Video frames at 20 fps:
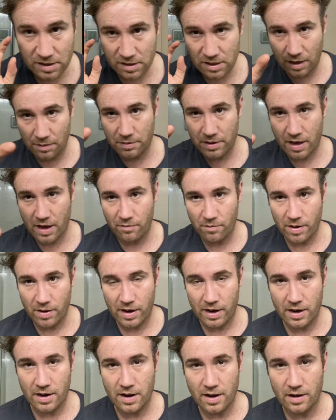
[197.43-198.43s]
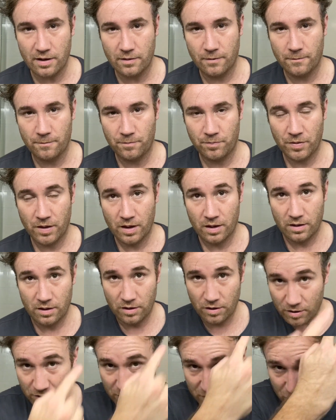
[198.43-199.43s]
coming out of my head now. You
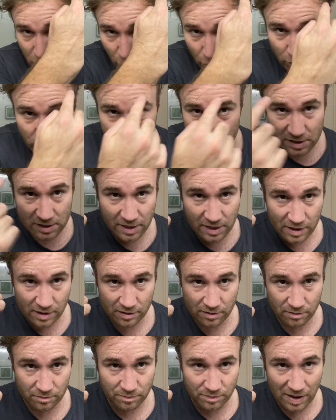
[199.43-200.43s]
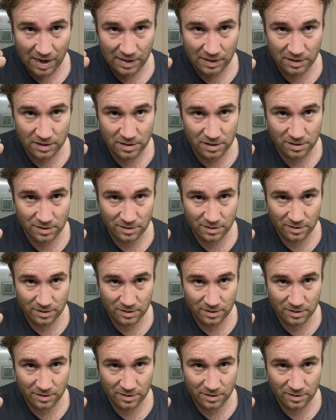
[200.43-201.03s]
can totally see the base,